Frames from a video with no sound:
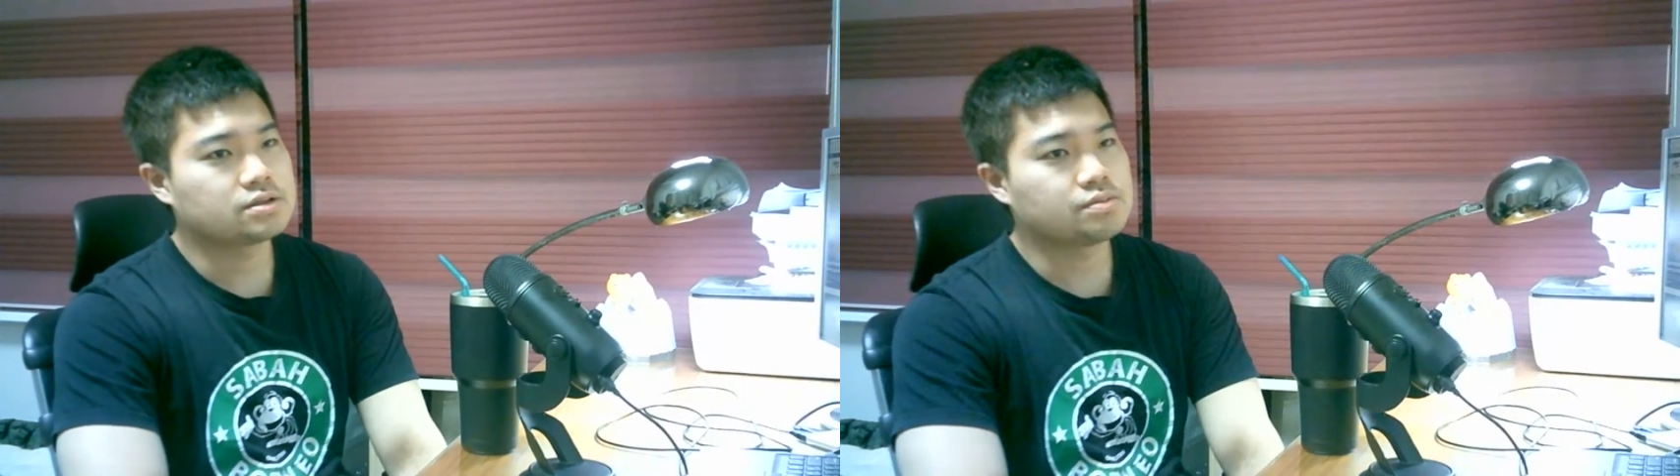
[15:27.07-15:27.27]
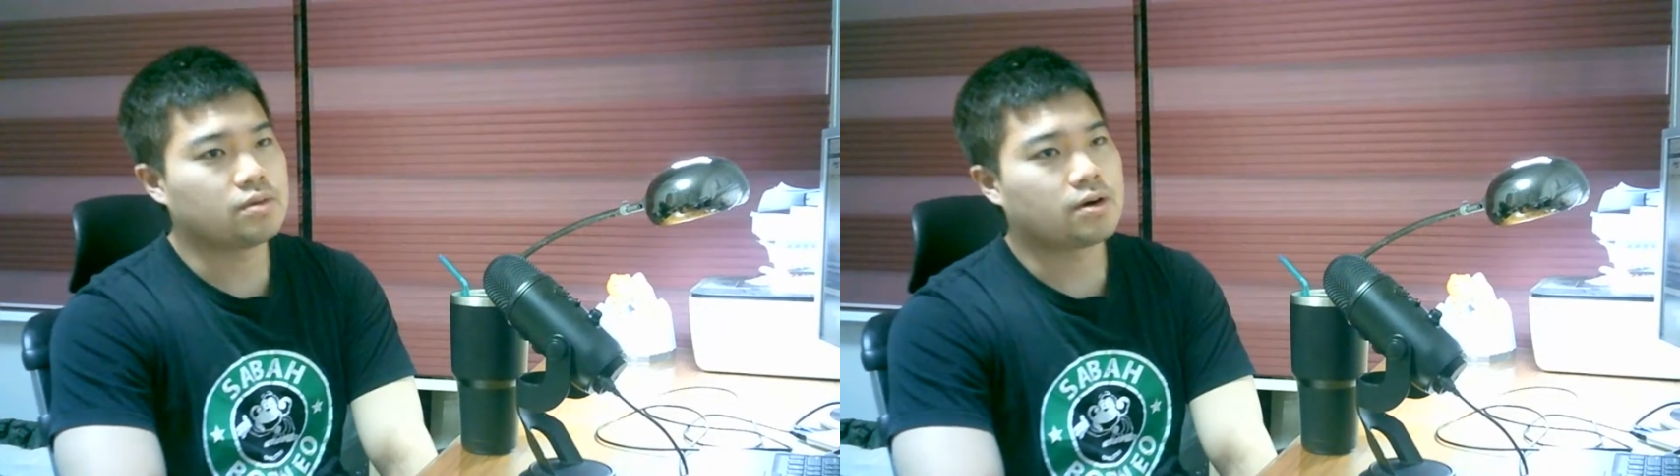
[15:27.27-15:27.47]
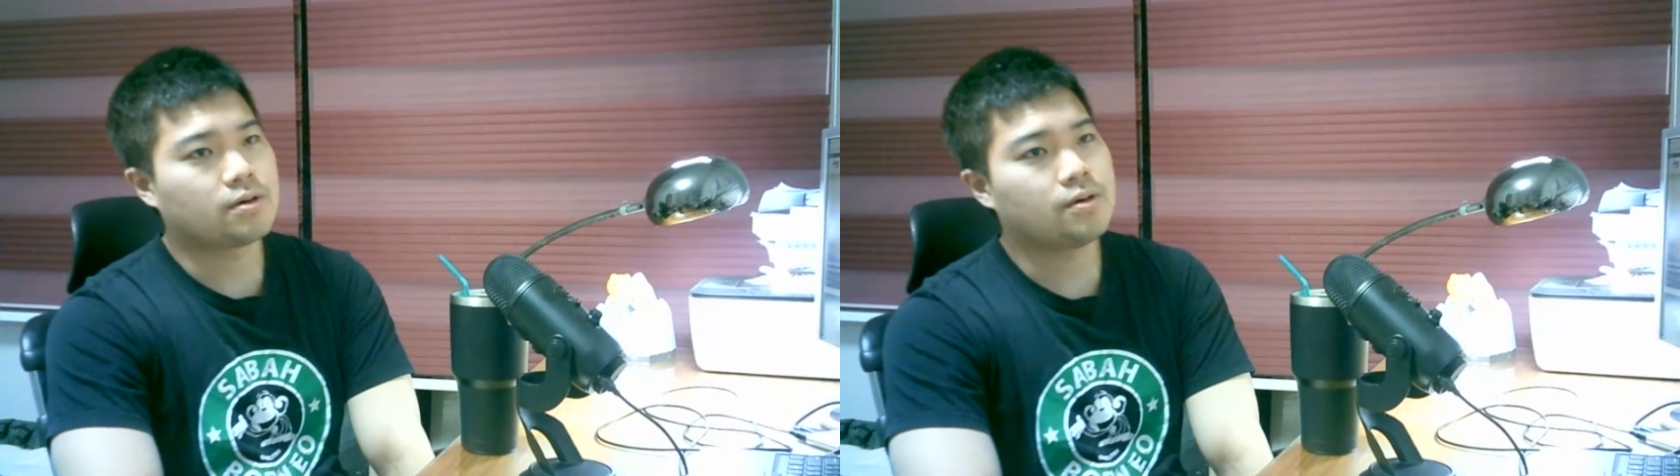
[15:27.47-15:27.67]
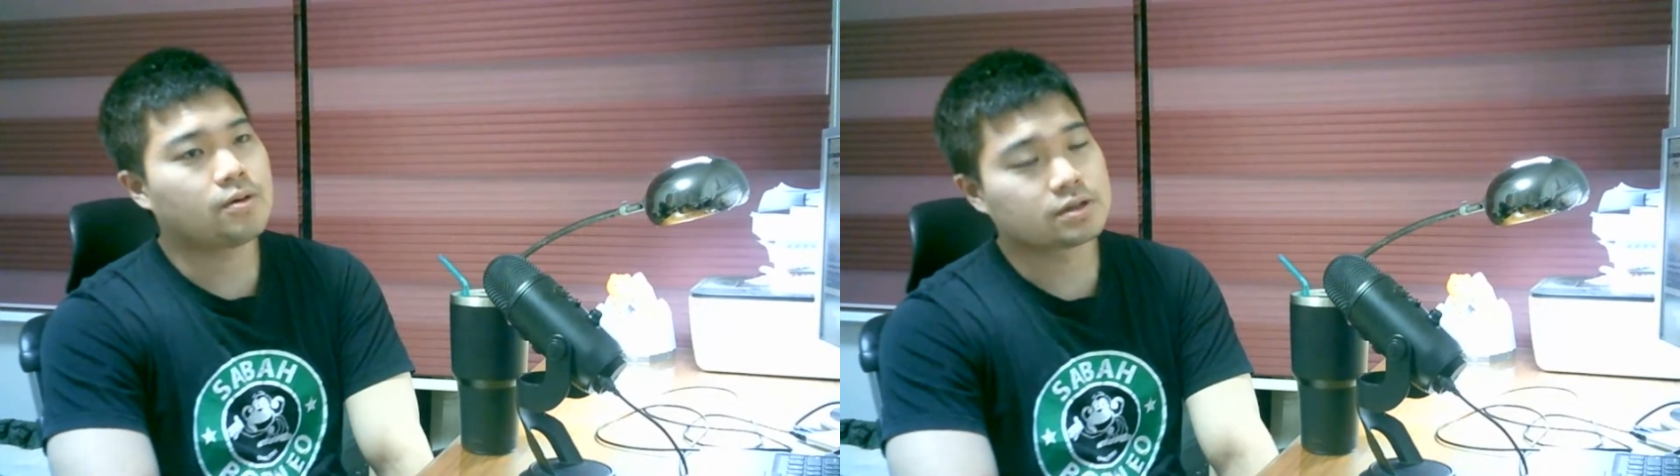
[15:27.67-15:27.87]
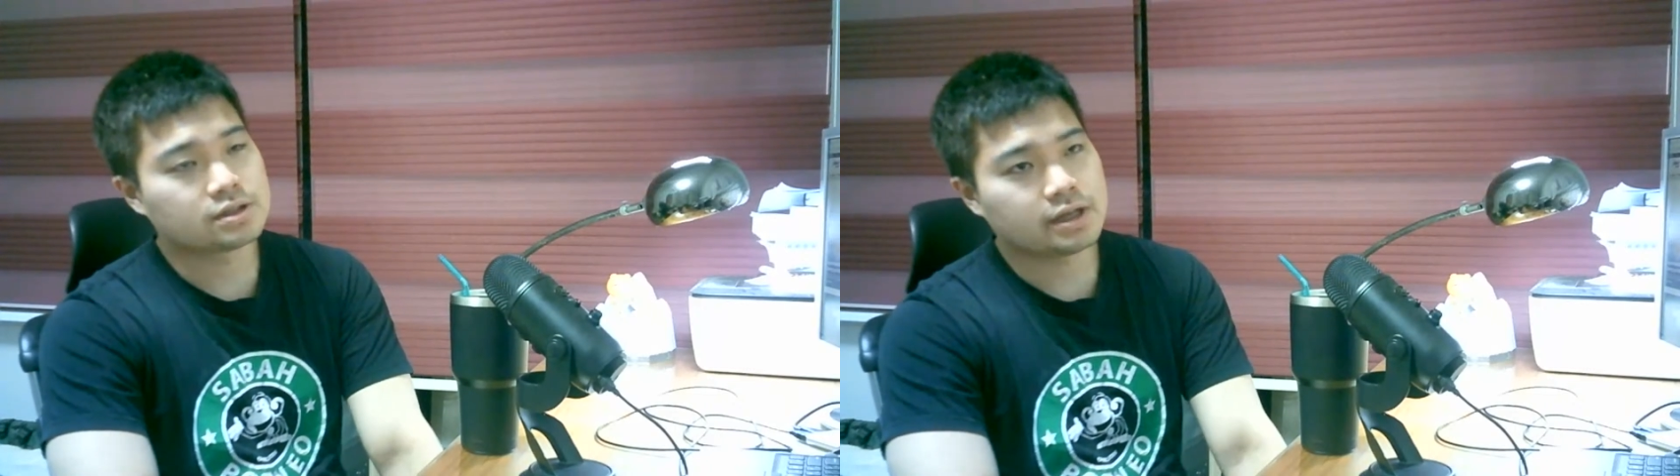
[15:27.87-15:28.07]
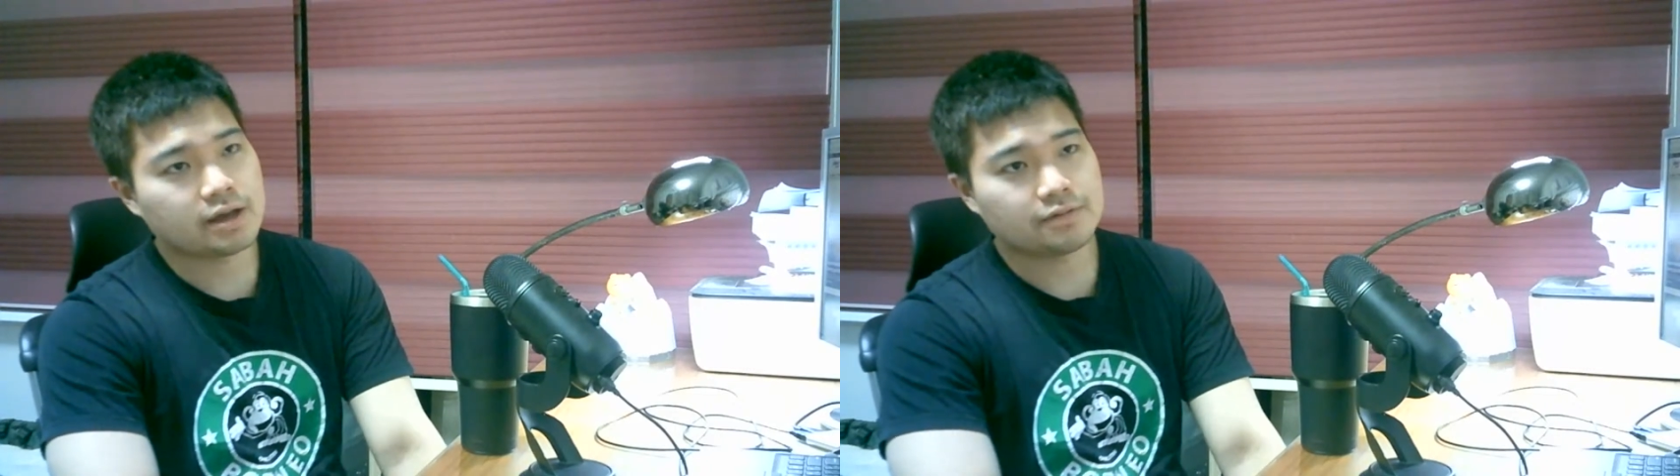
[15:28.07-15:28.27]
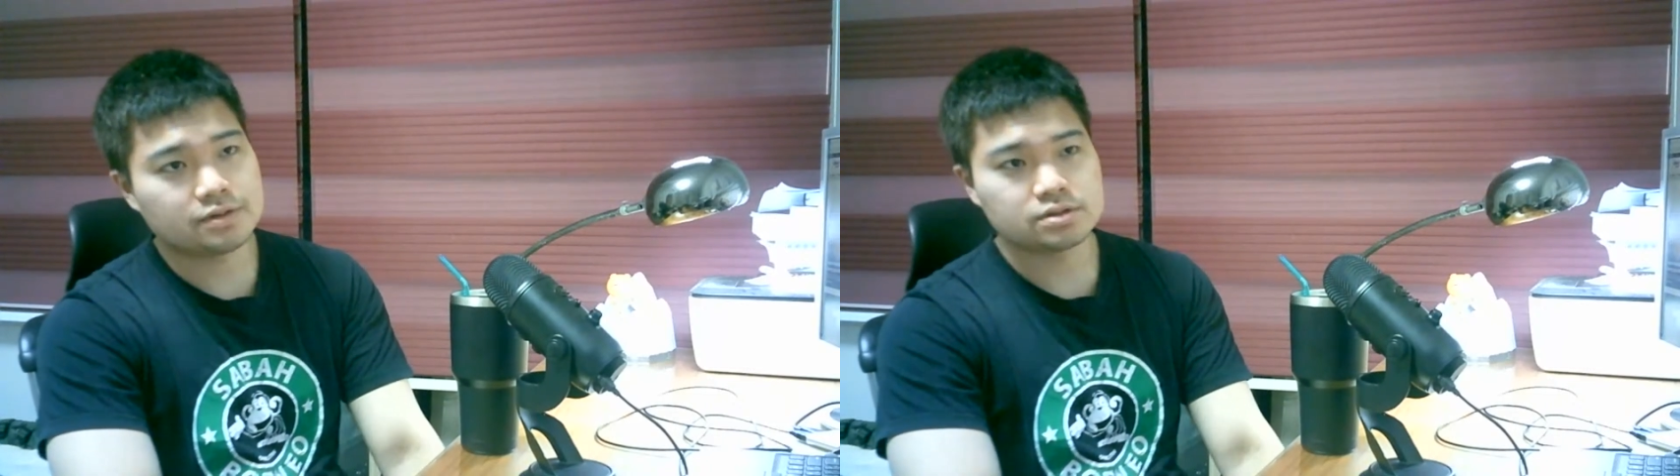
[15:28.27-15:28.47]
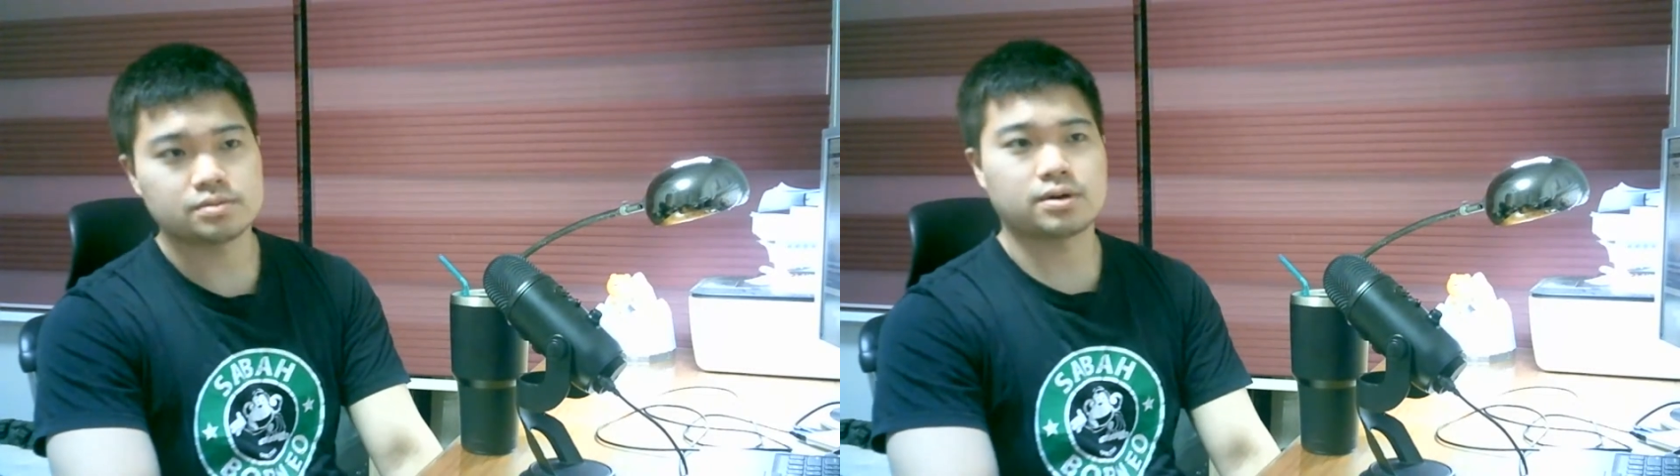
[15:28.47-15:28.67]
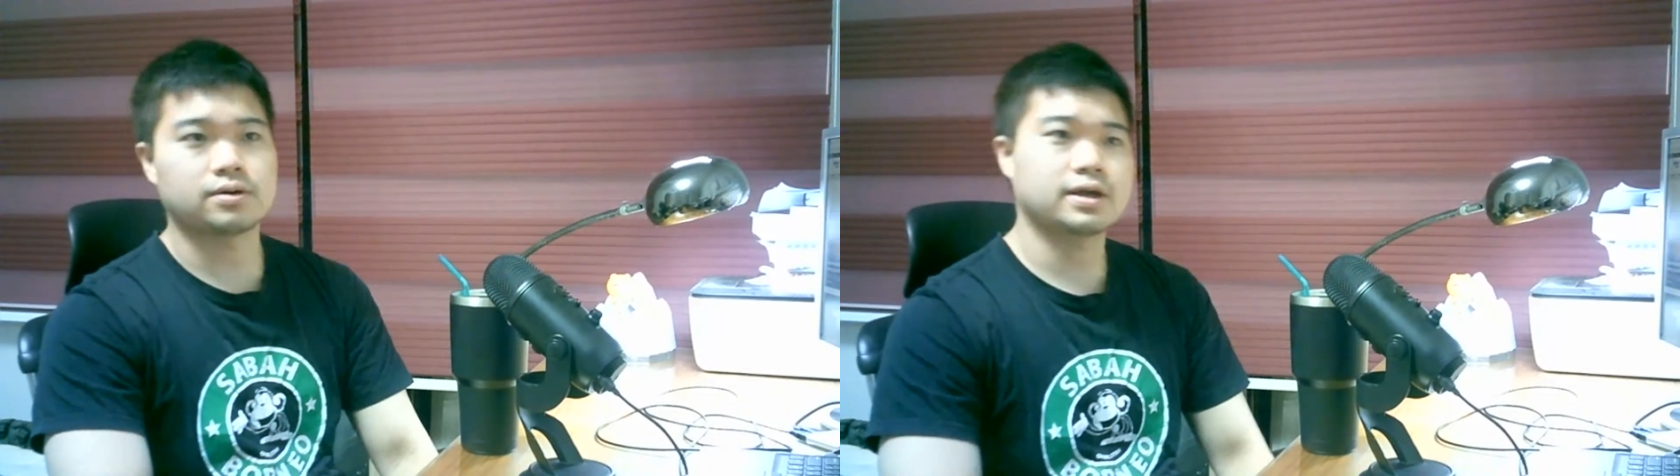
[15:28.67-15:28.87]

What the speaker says: tomorrow or the day after tomorrow.